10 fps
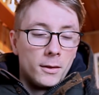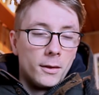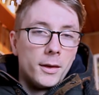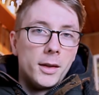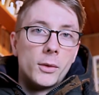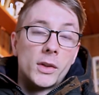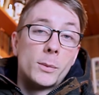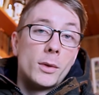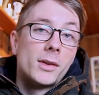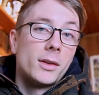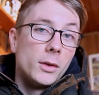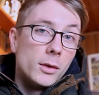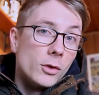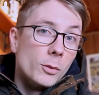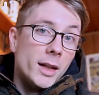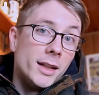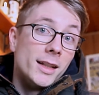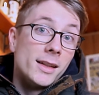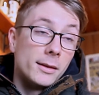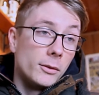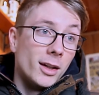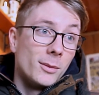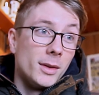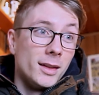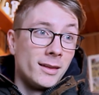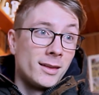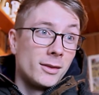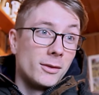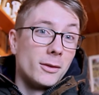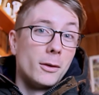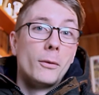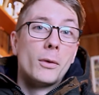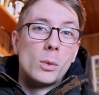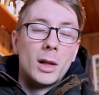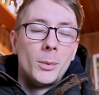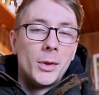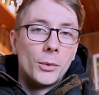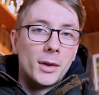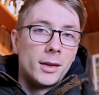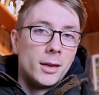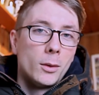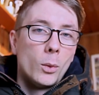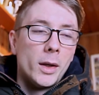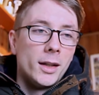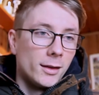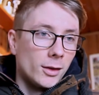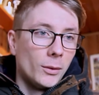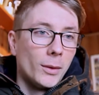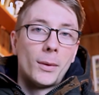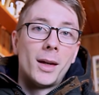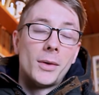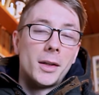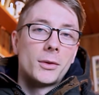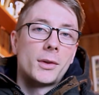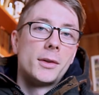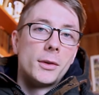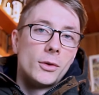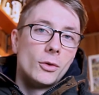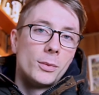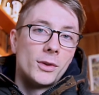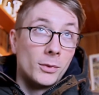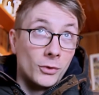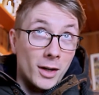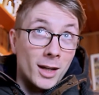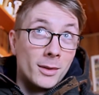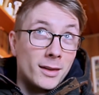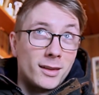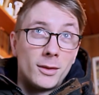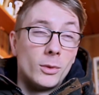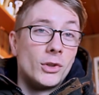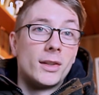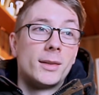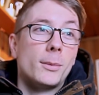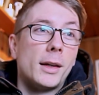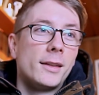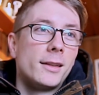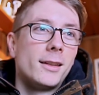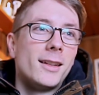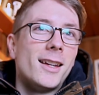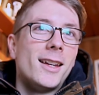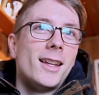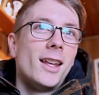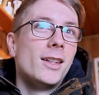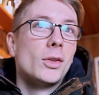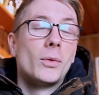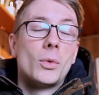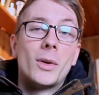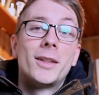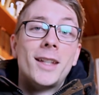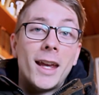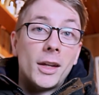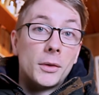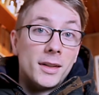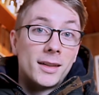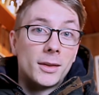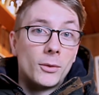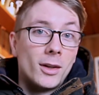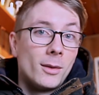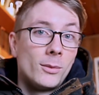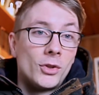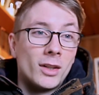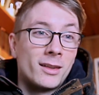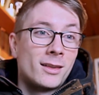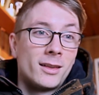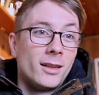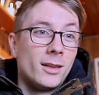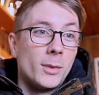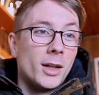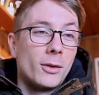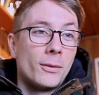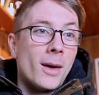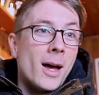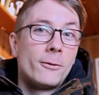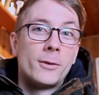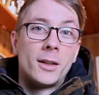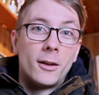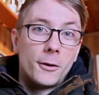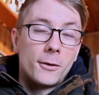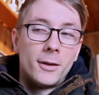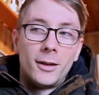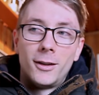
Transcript: The response on YouTube and Instagram is overwhelming right now. We hit over 500 on YouTube subscribers, which is amazing, and over 1k on Instagram just in a matter of half a year.